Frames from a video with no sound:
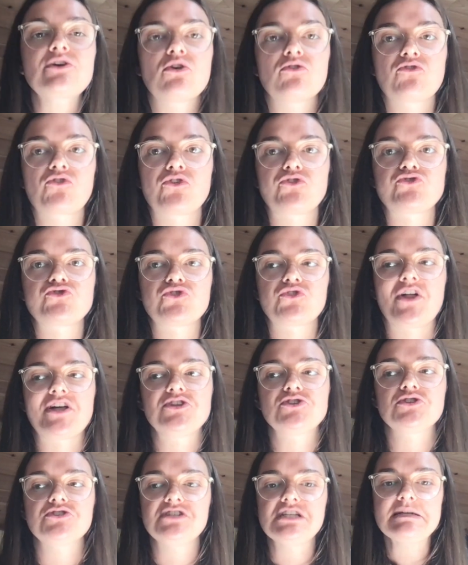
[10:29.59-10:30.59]
go of control
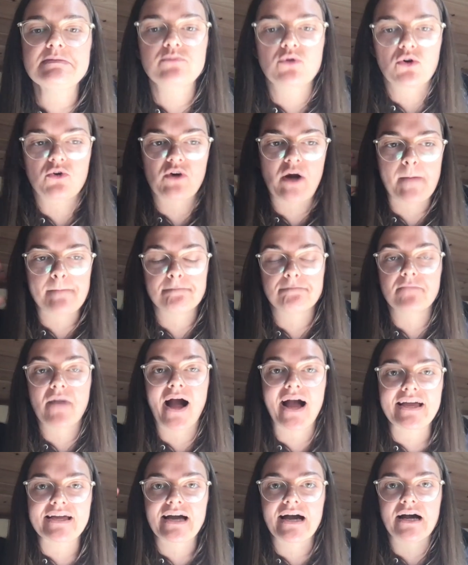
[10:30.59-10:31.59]
and to deprogram
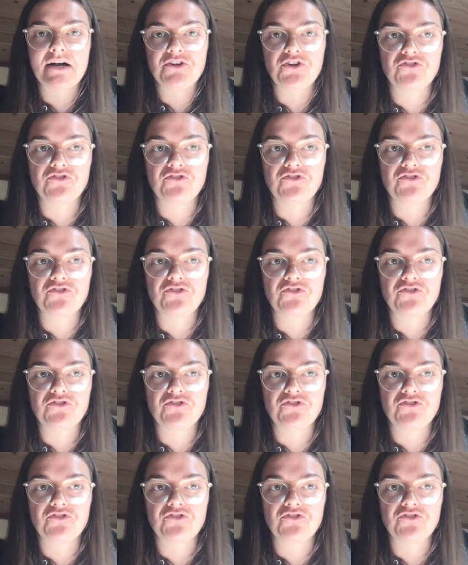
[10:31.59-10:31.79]
my kind